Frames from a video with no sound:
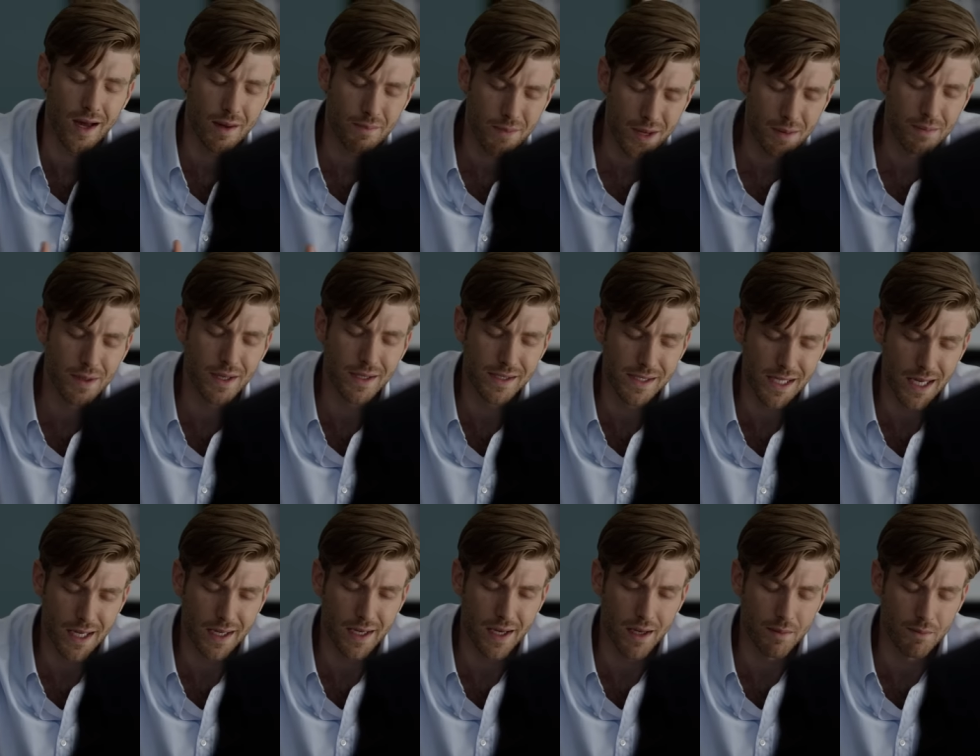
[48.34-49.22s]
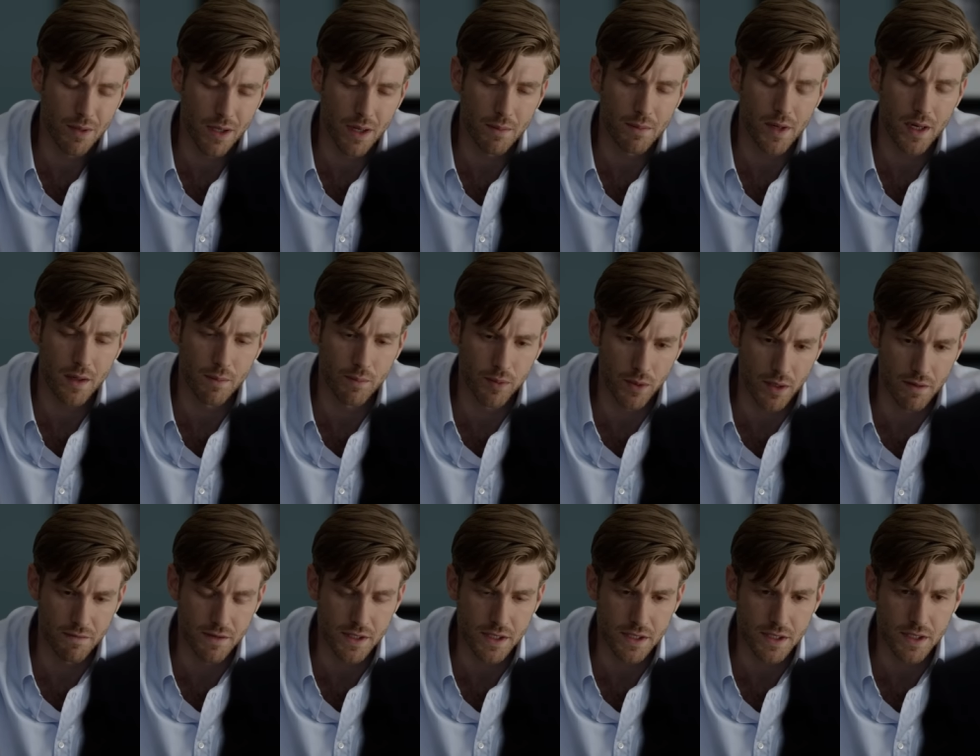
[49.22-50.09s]
I may be a tech head, but I'm not
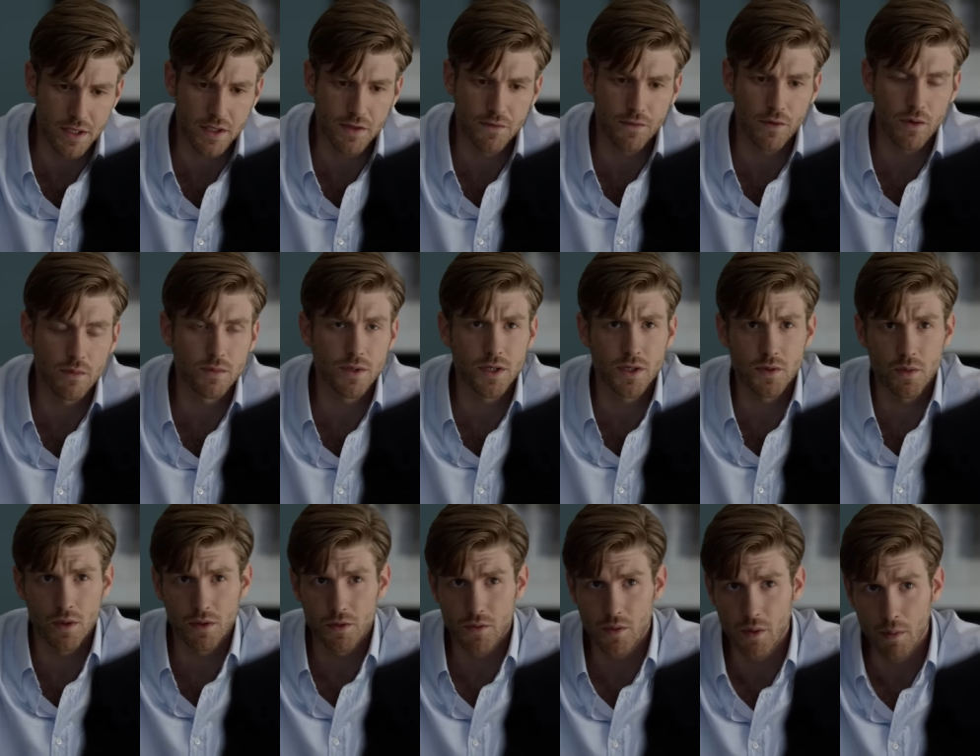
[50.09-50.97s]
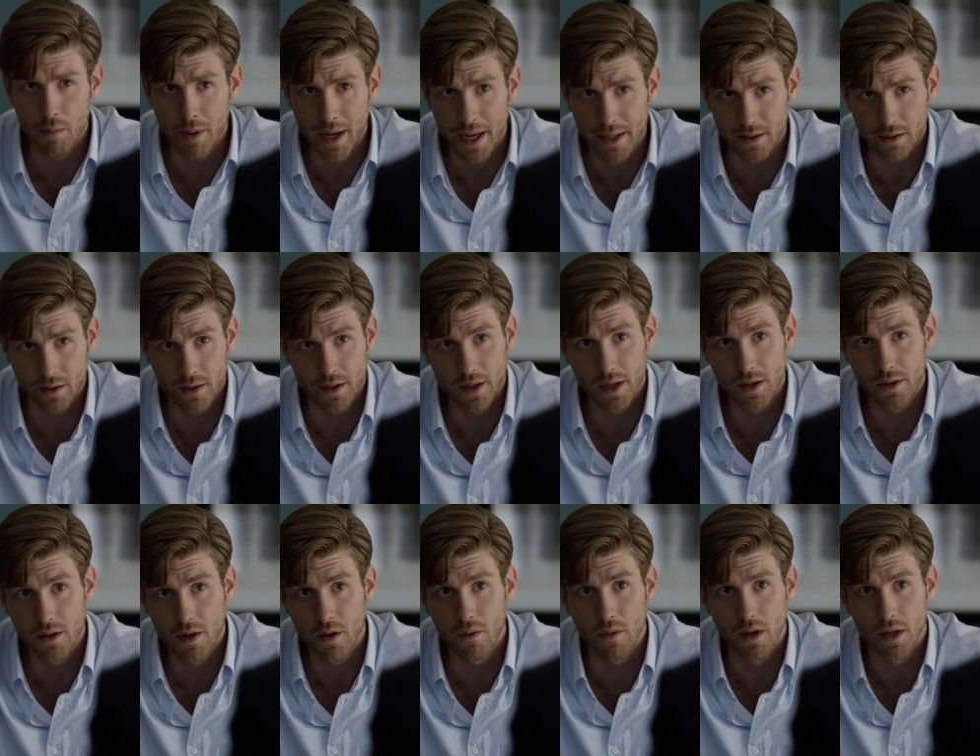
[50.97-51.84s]
oblivious. This firm just went through a battle, and I
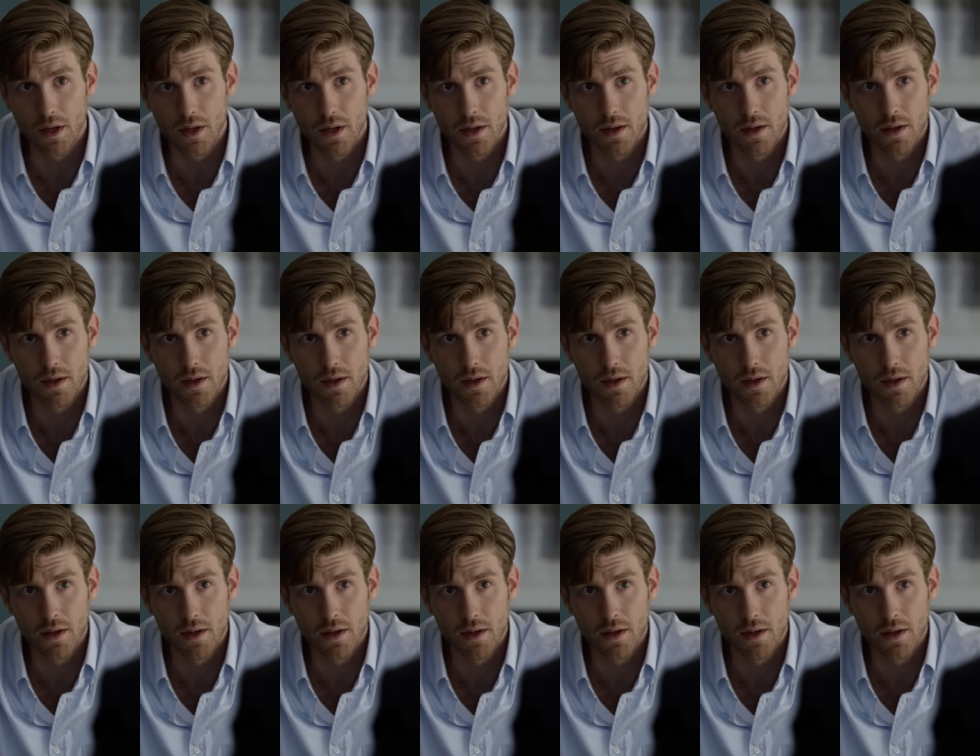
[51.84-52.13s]
know it.